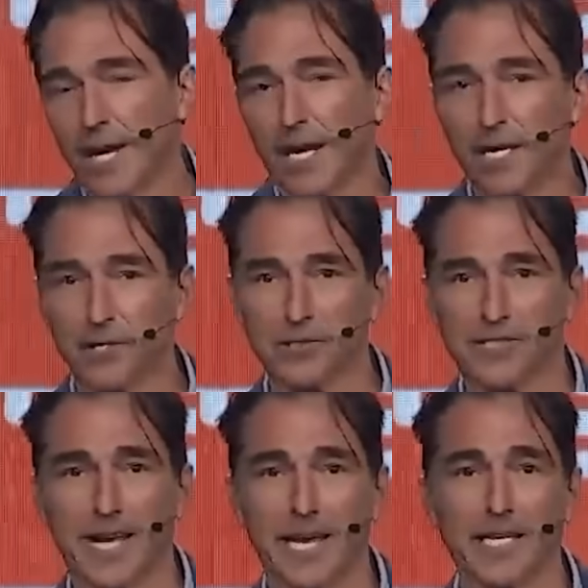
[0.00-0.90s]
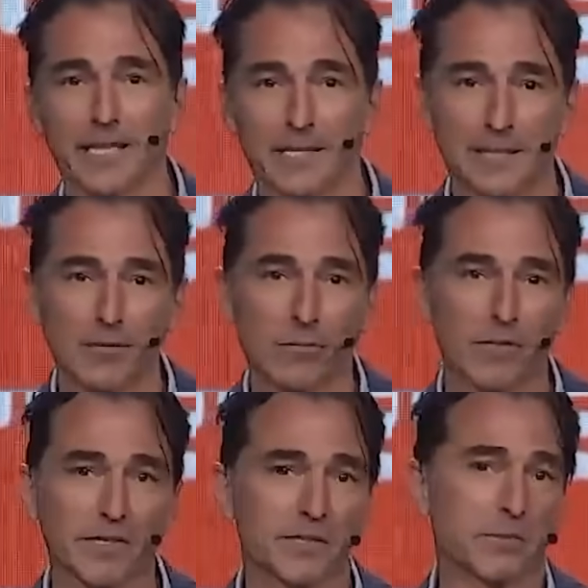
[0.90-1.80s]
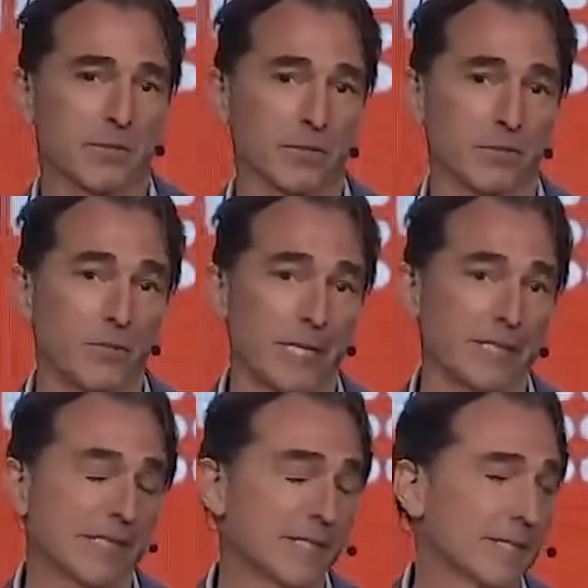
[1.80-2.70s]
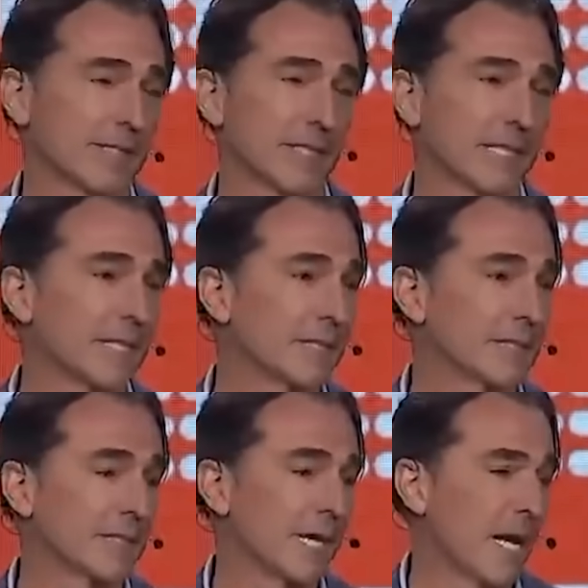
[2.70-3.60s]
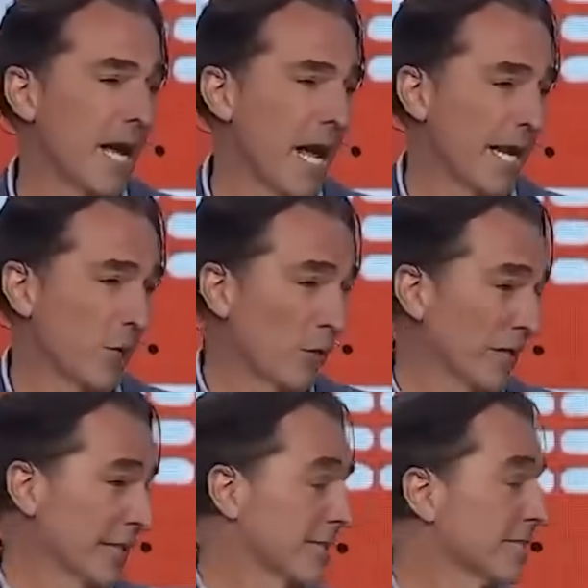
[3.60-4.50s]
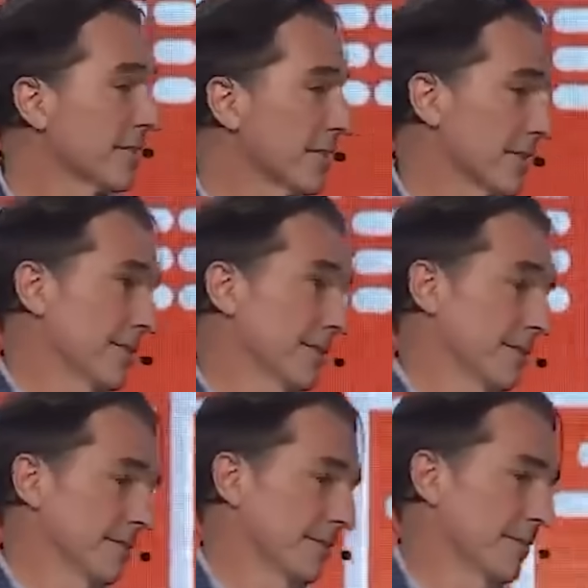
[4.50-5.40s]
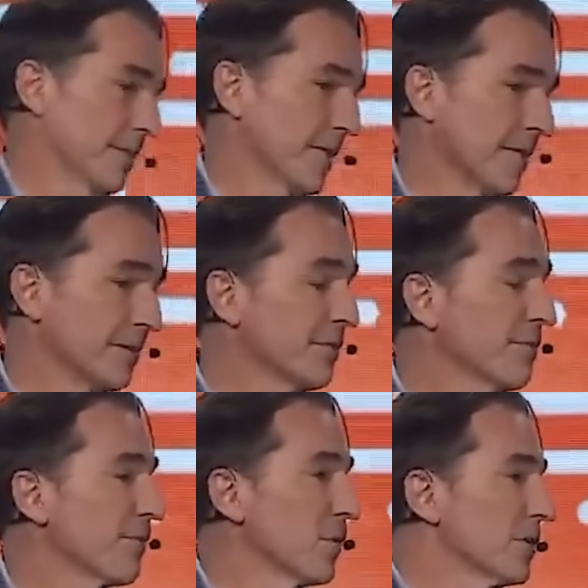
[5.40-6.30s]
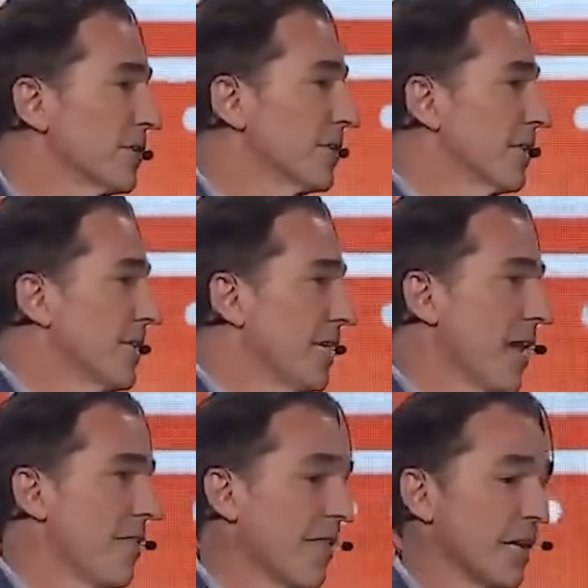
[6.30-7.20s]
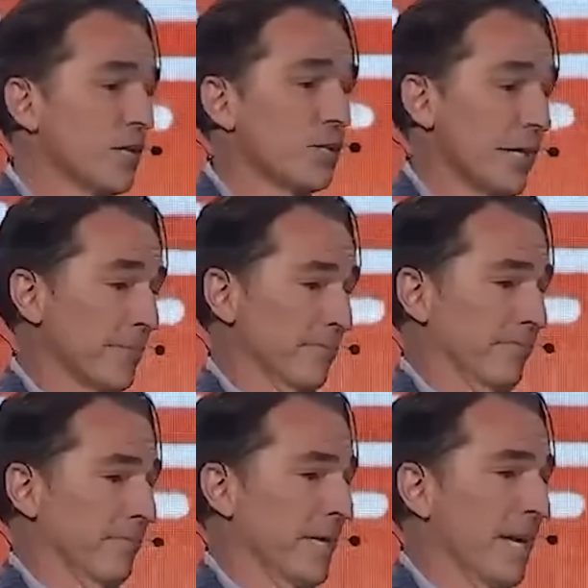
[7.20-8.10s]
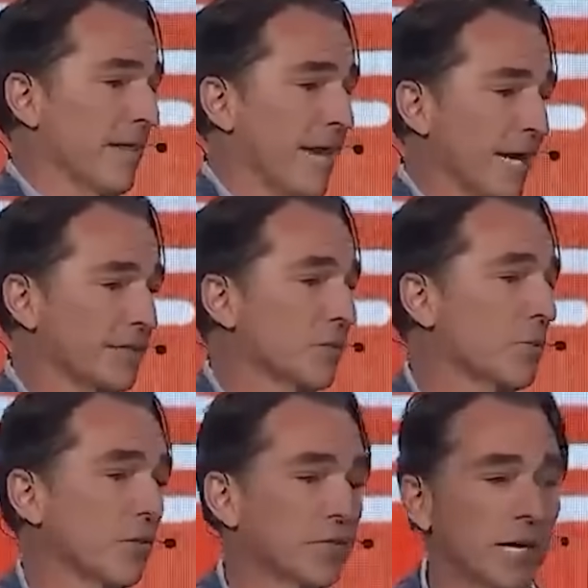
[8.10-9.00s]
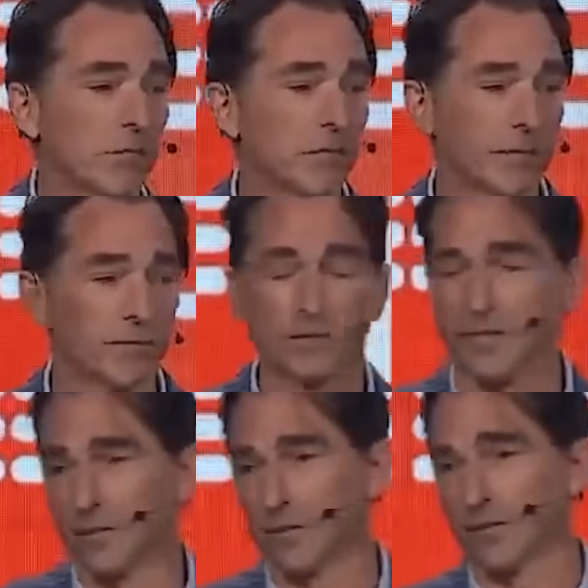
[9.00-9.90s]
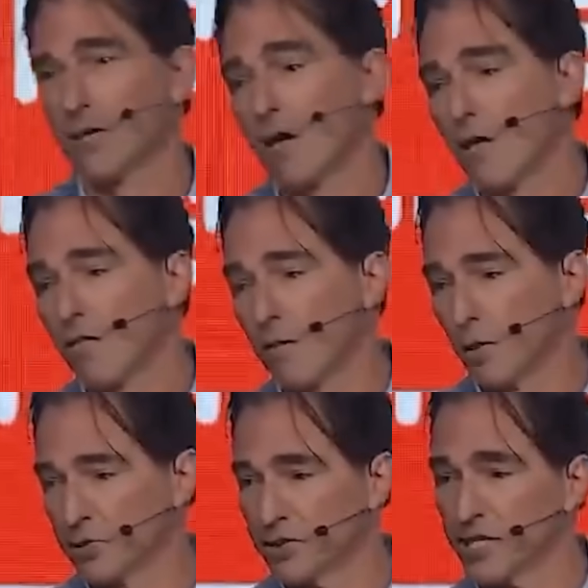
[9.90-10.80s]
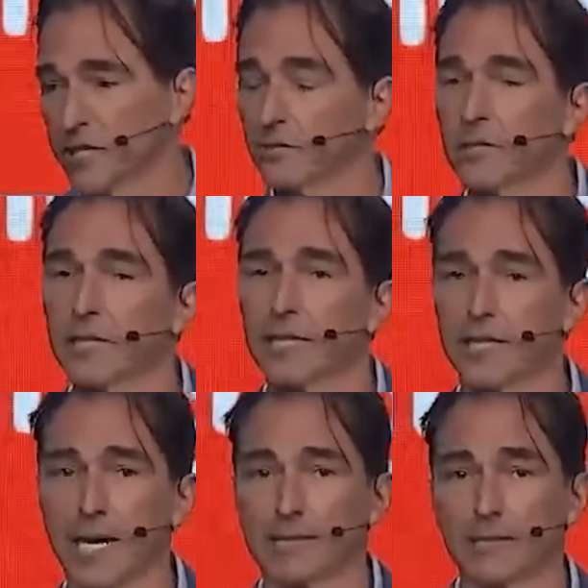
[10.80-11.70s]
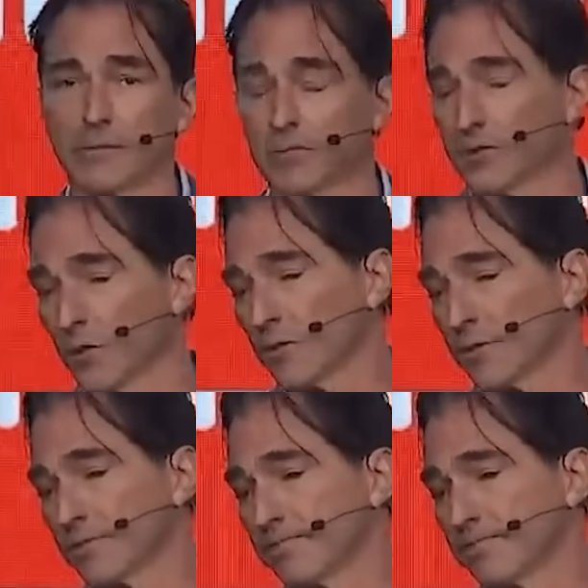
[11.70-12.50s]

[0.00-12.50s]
an understanding of what this building will mean to this city, and a willingness to listen. Listen first, and then dream. That is the approach I believed would yield the most genuine and lasting result.